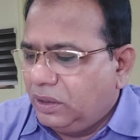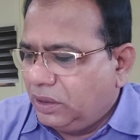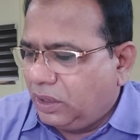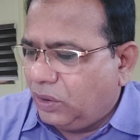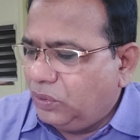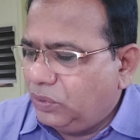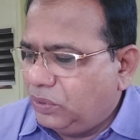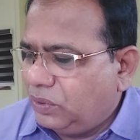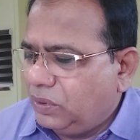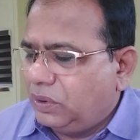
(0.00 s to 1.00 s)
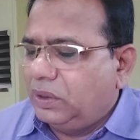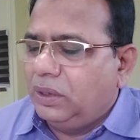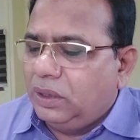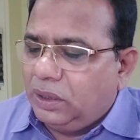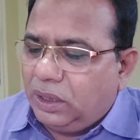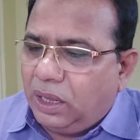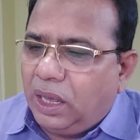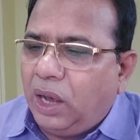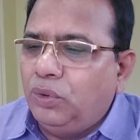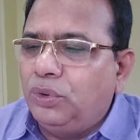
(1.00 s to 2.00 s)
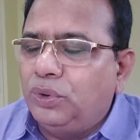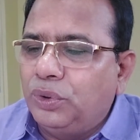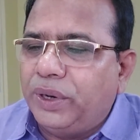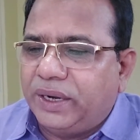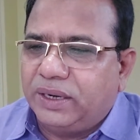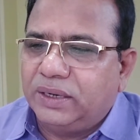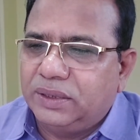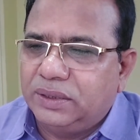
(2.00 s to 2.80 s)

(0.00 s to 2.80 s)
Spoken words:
Now, how to do it,